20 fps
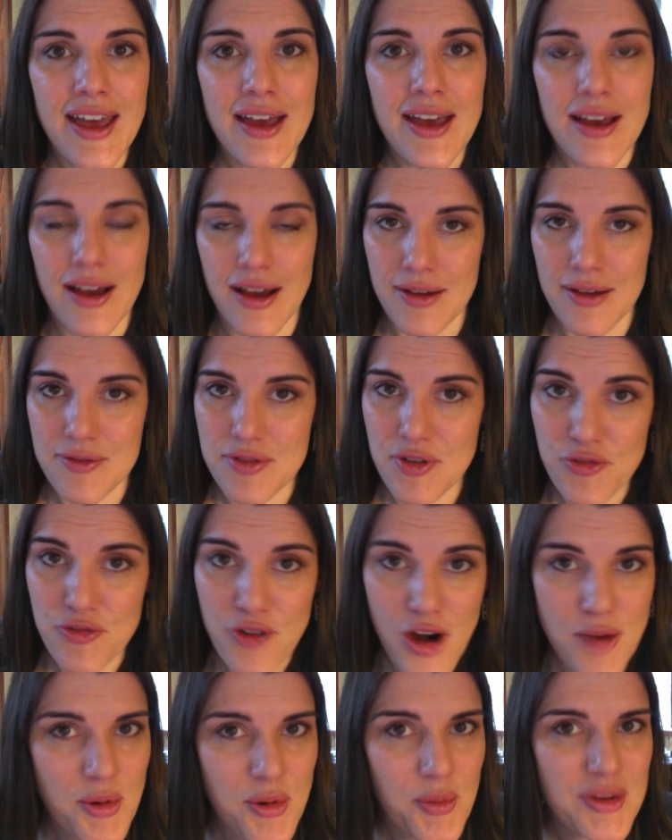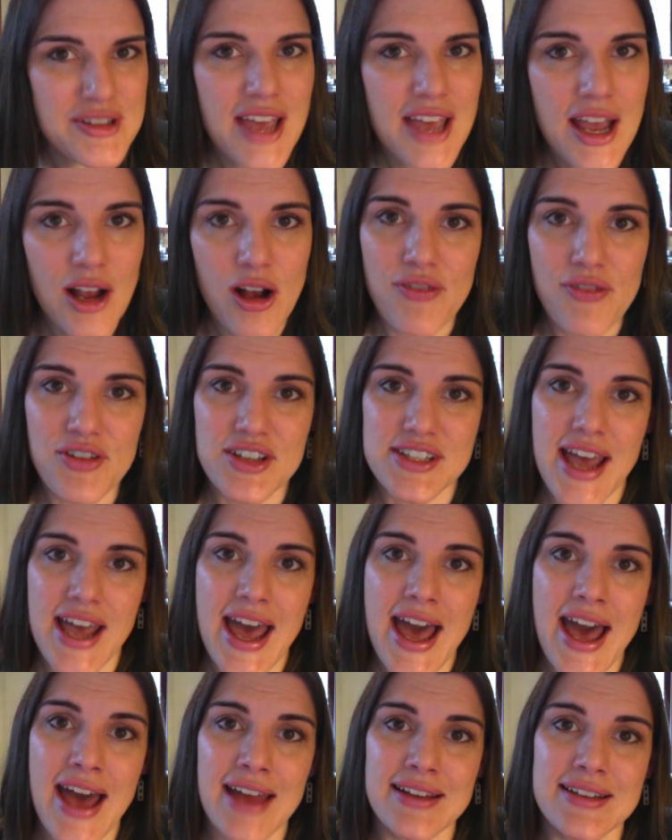uh, the farmer would take off his
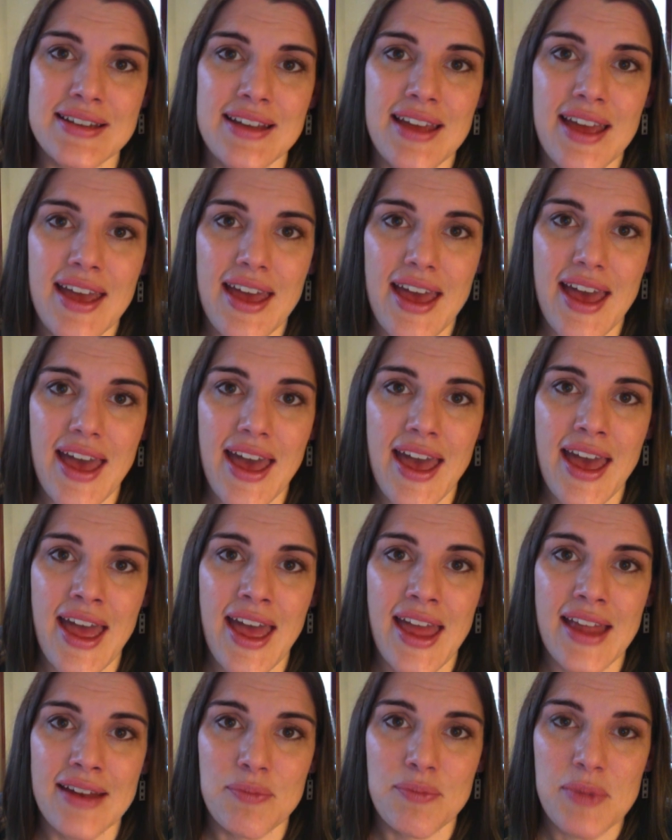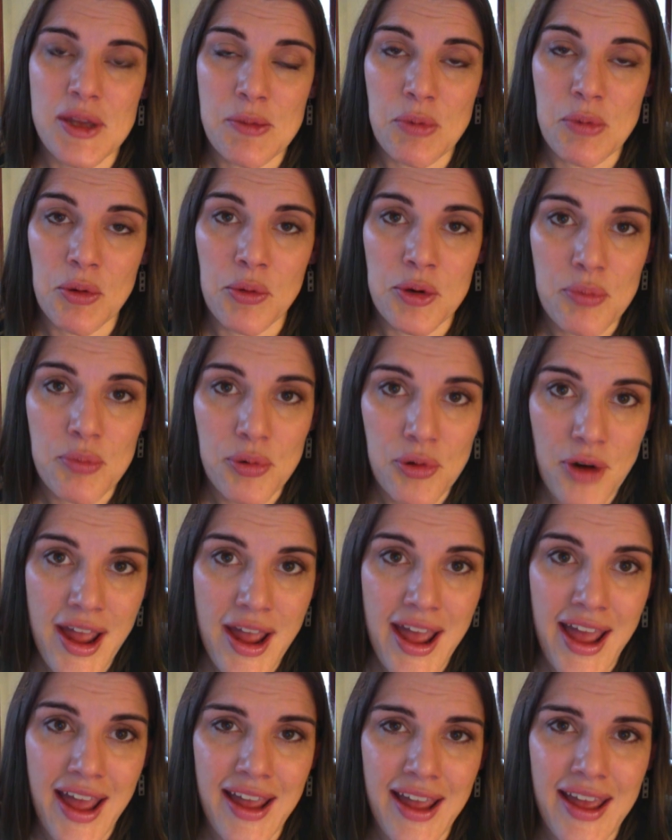hat, and people would
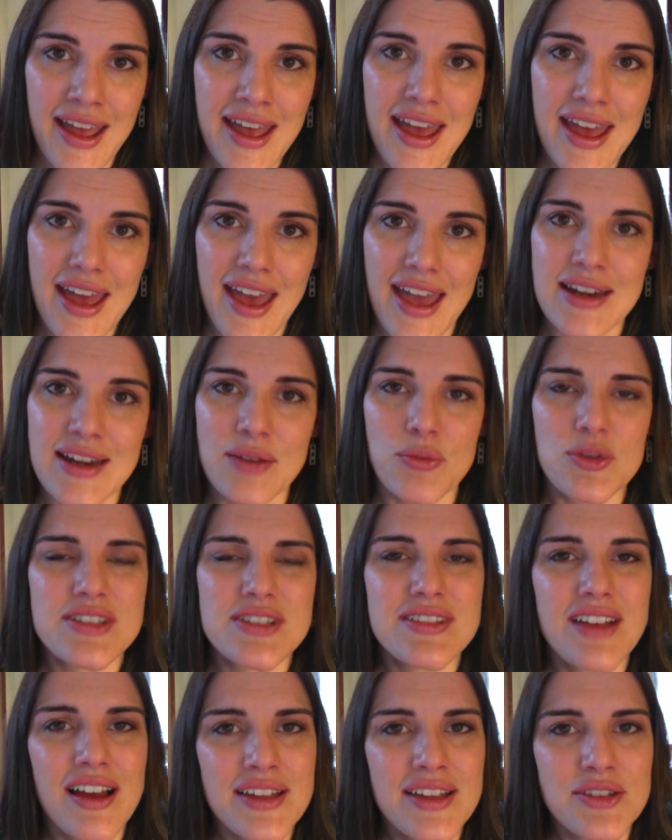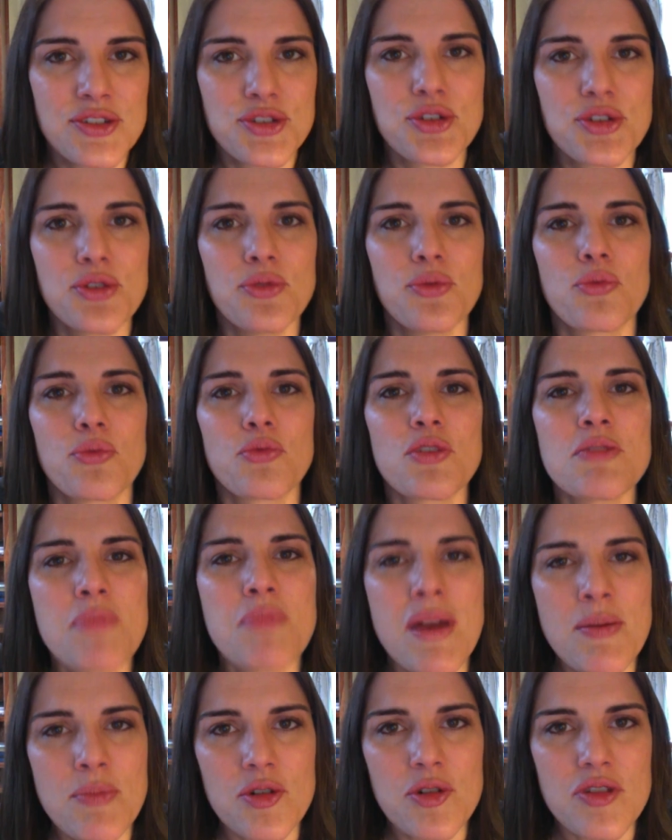pray. And it was done to
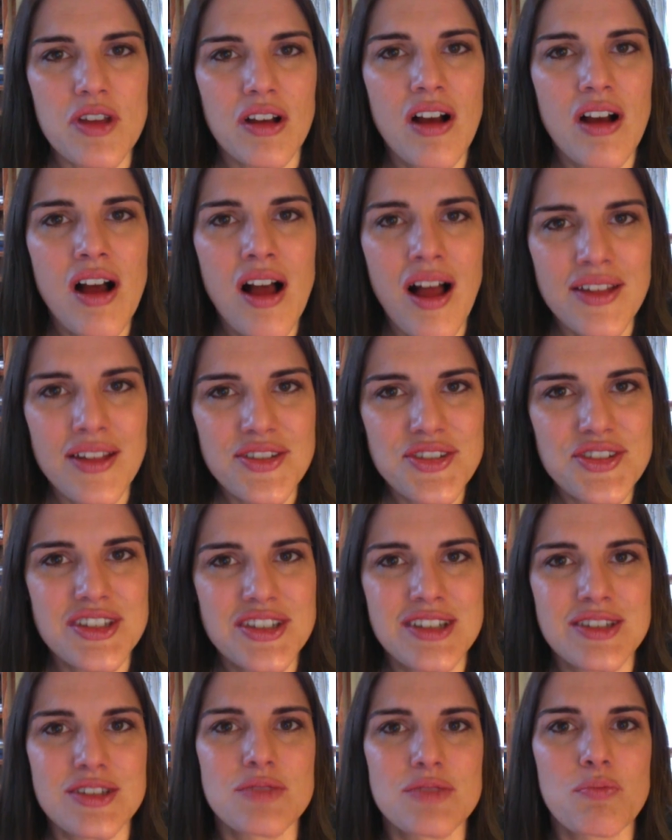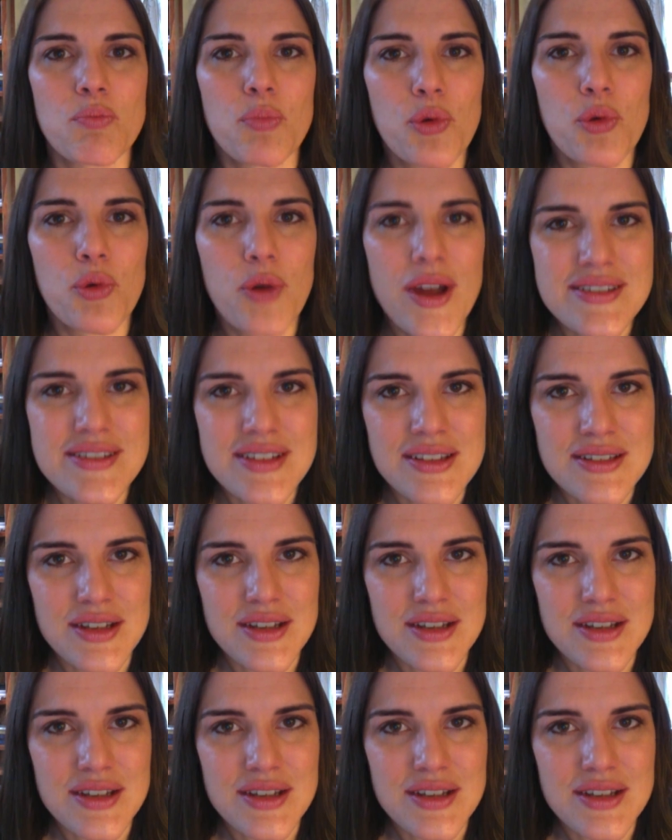remember the constant presence